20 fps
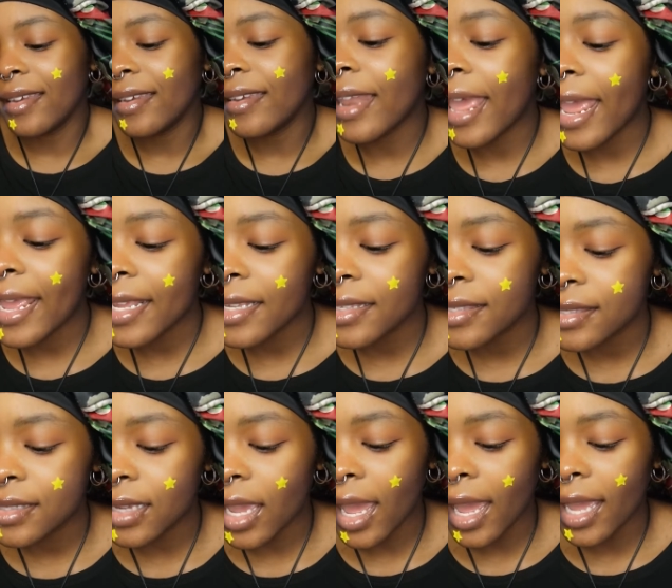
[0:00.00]

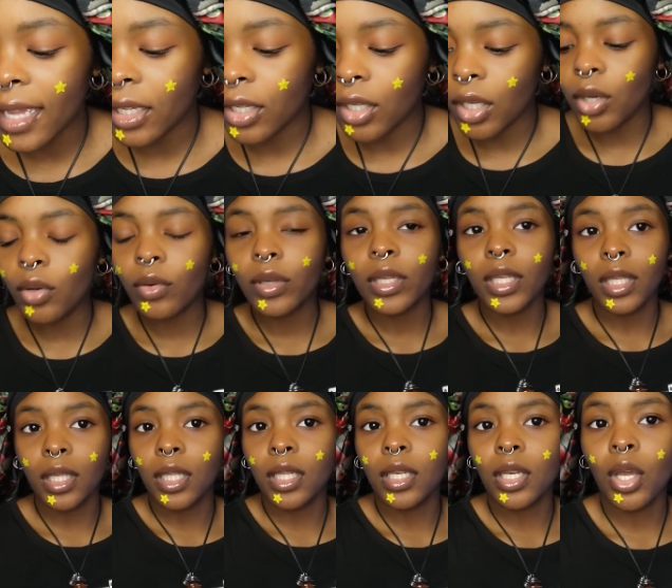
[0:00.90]
next I go
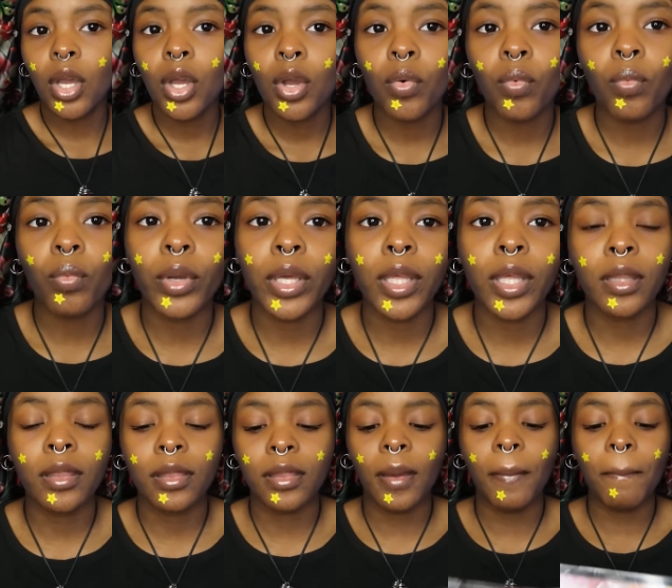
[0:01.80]
in
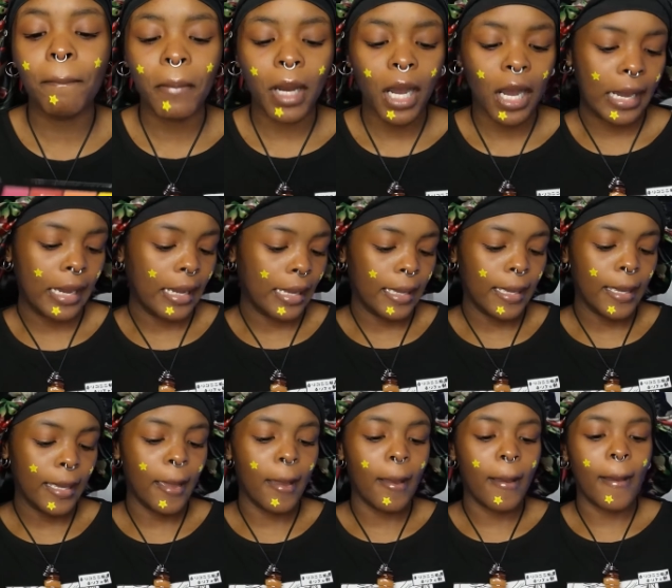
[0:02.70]
with
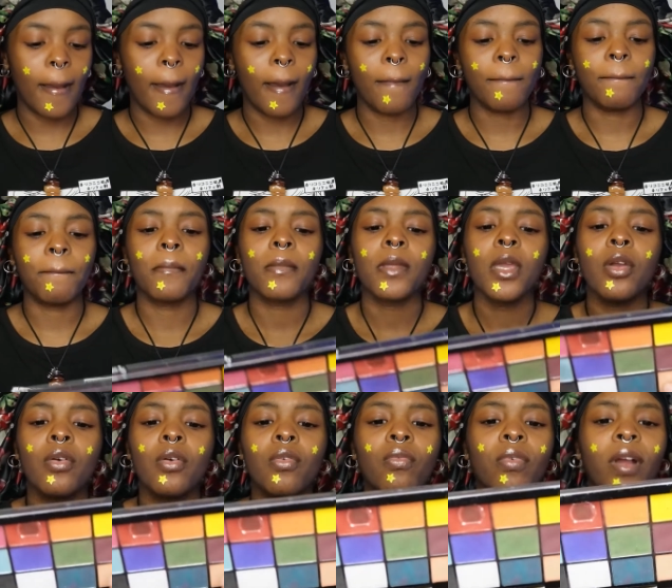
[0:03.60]
my um,
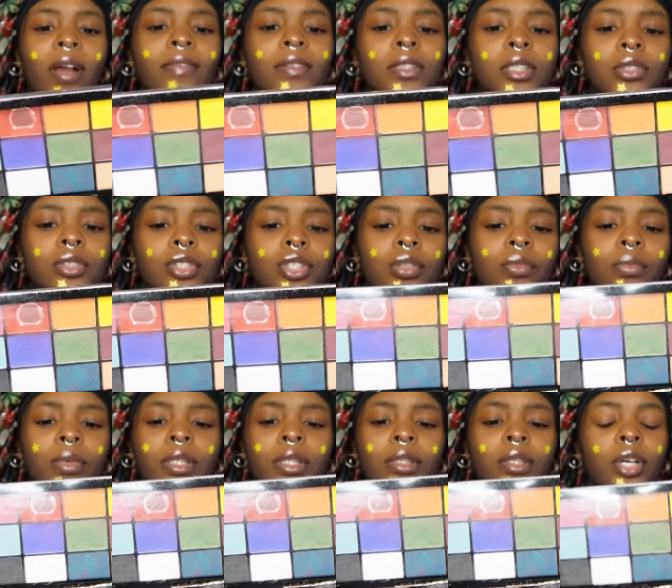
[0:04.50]

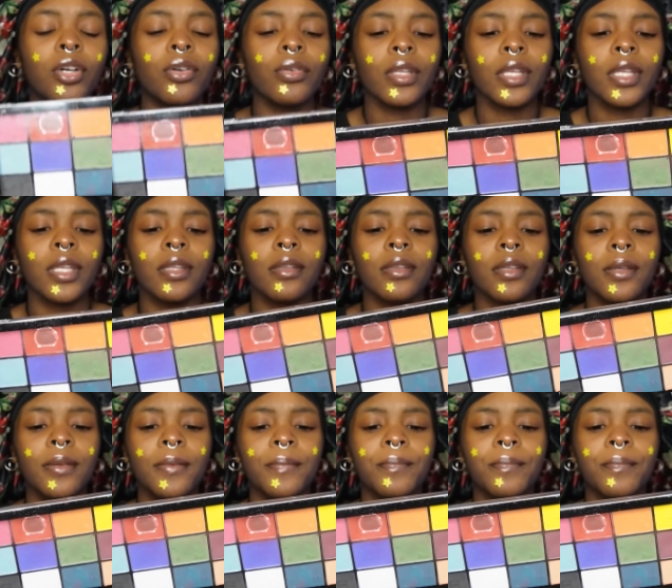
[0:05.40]
Revolution Reloaded